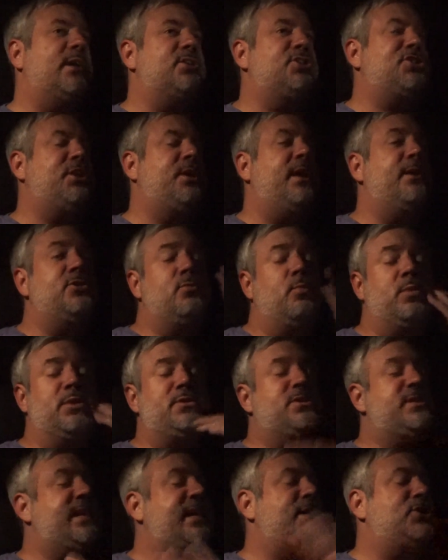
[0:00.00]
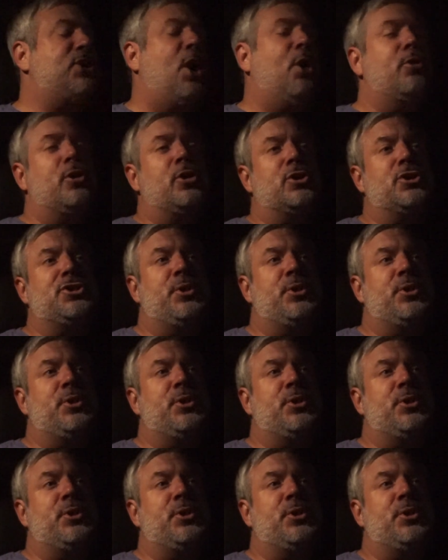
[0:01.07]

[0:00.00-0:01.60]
and she would teetotaler,